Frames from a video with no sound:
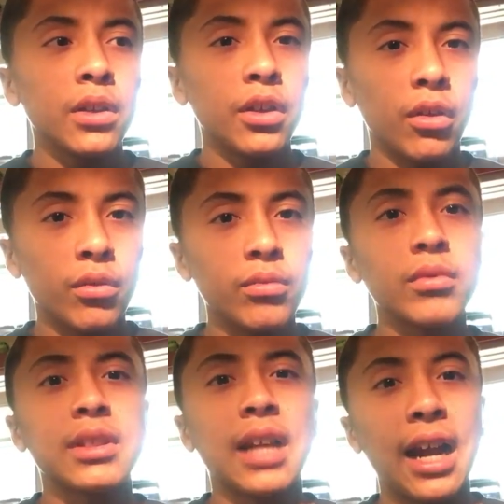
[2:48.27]
you know,
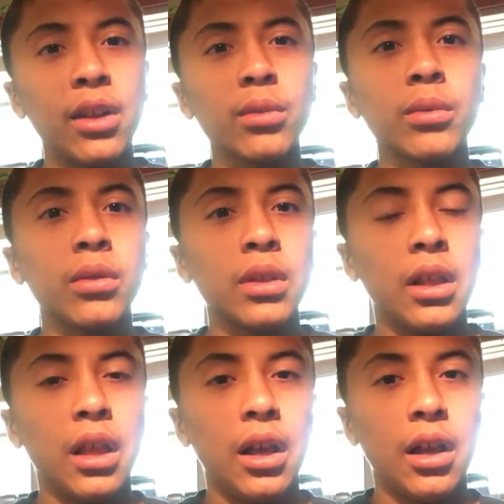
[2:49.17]
the title will
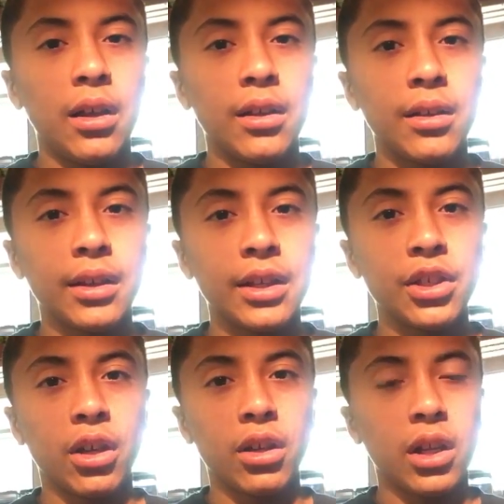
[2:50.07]
uh, get
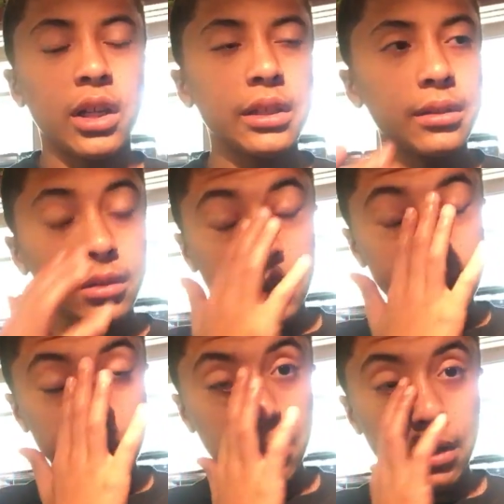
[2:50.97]
y'all on,
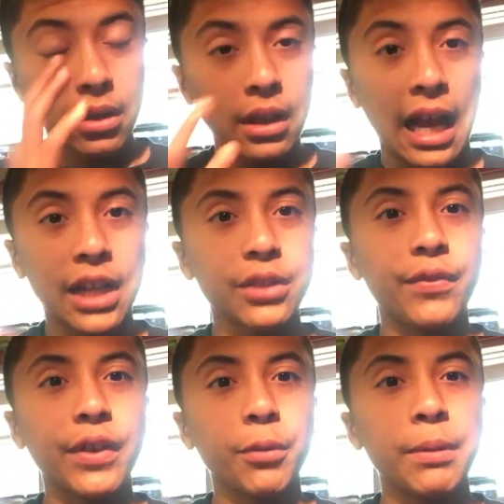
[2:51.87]
get some of the action
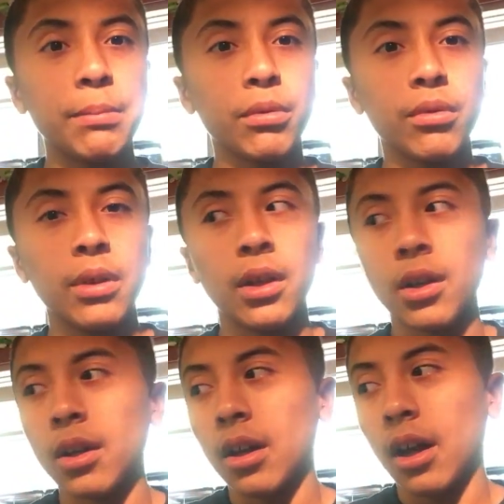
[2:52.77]
figure people
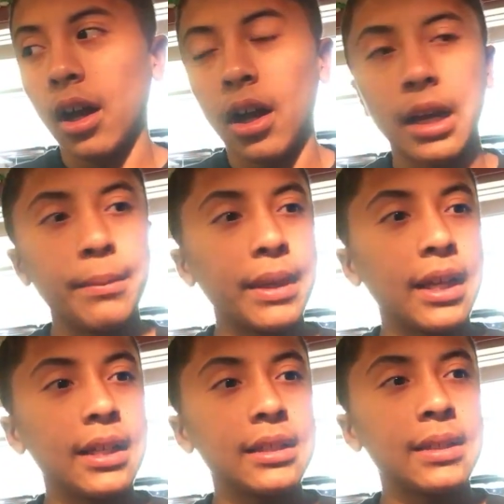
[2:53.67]
on
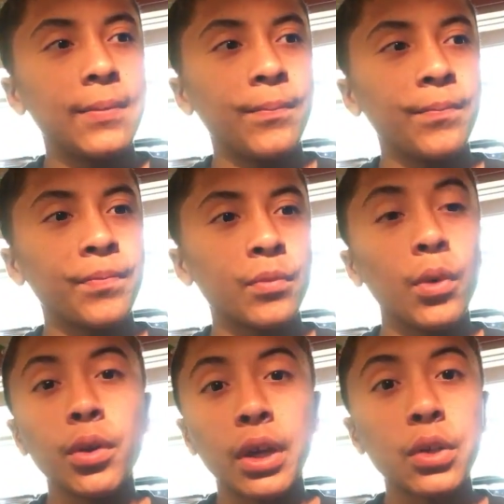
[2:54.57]
because
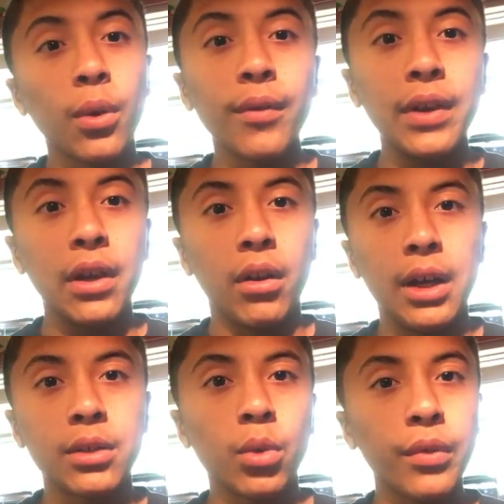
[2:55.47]
we're doing a toy video
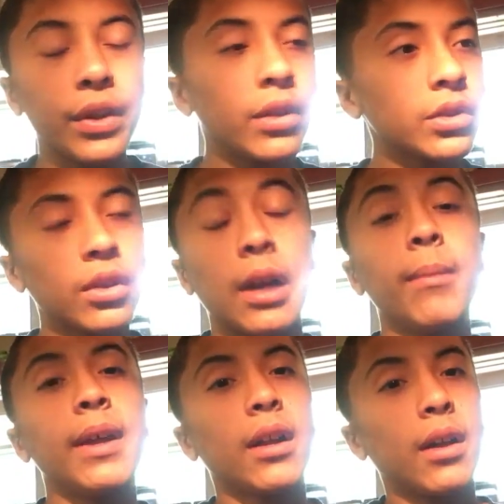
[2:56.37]
and toy videos don't
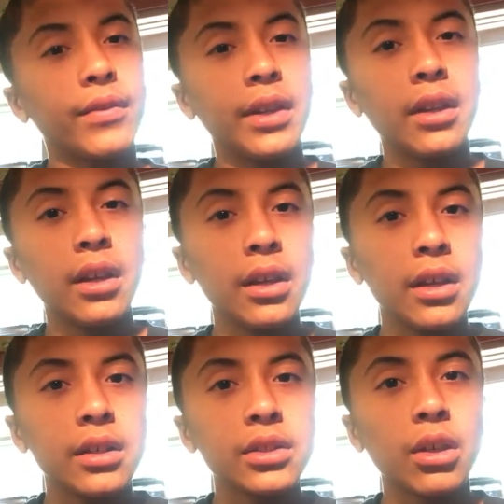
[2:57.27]
come that often.
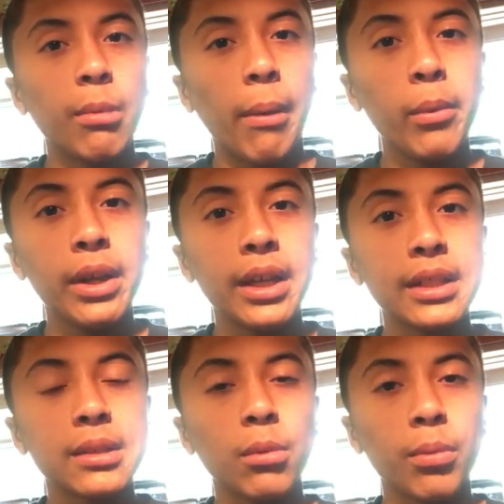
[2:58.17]
So maybe we can
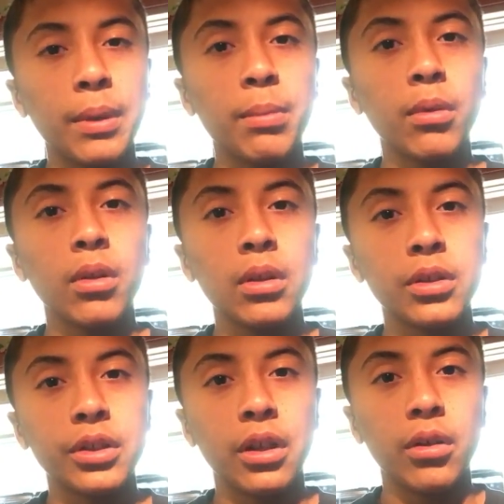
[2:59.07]
get some more people,
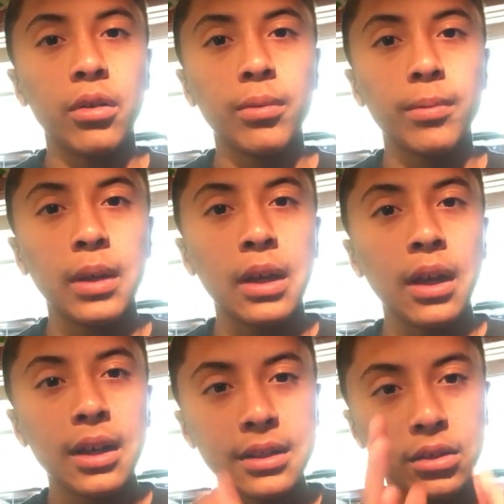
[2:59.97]
you know,
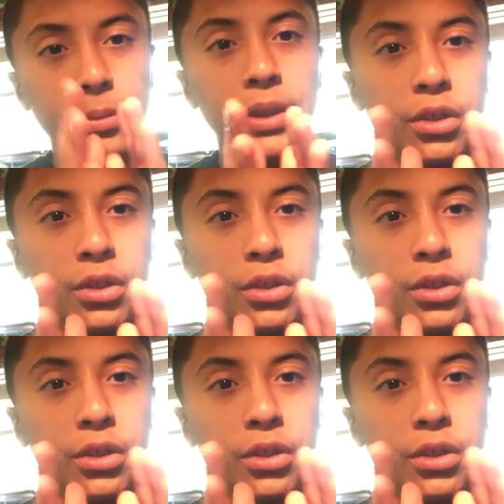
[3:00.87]
because those are my